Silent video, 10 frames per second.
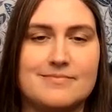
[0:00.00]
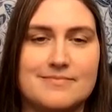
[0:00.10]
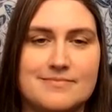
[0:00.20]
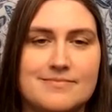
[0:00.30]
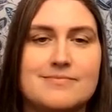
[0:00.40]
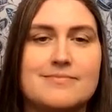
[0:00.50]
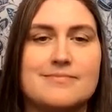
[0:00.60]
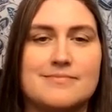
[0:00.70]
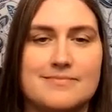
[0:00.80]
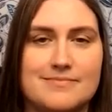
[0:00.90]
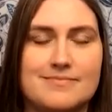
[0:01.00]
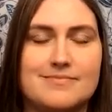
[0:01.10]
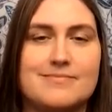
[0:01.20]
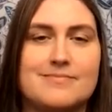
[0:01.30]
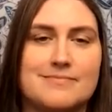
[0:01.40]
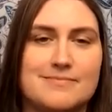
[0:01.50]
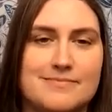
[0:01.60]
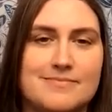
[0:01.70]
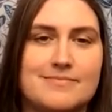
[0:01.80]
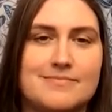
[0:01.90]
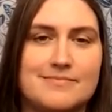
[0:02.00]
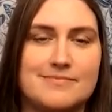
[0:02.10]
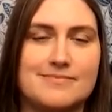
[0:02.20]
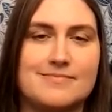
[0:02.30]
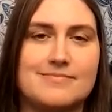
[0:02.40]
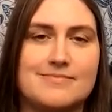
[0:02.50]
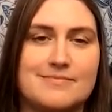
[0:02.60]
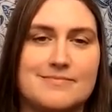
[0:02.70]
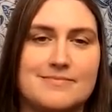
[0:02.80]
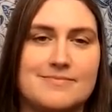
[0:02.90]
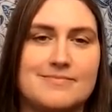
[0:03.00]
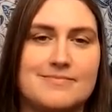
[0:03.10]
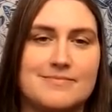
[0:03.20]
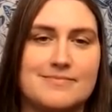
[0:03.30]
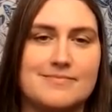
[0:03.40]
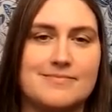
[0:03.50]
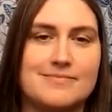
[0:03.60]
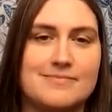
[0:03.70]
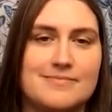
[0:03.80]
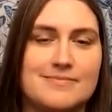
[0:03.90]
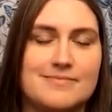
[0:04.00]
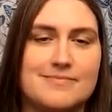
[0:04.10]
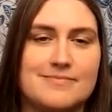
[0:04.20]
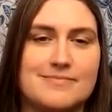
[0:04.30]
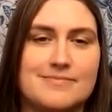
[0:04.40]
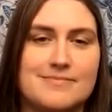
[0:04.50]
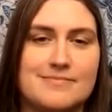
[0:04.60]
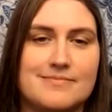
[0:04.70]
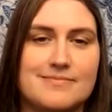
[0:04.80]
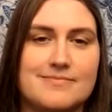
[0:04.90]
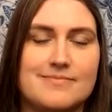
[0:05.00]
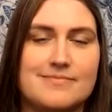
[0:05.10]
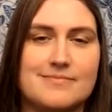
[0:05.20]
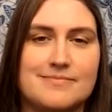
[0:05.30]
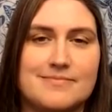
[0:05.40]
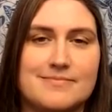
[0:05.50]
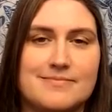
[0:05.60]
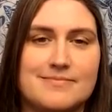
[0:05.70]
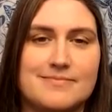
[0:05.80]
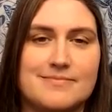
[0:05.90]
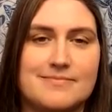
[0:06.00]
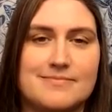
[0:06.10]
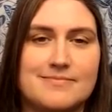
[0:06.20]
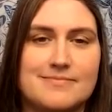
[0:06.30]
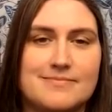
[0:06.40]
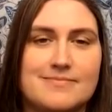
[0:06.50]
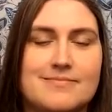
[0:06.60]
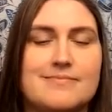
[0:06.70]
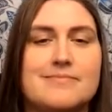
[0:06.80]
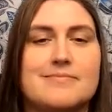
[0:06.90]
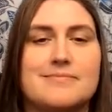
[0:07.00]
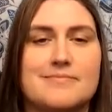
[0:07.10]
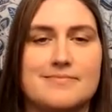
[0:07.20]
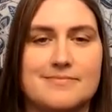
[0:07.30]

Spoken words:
This person isn't speaking.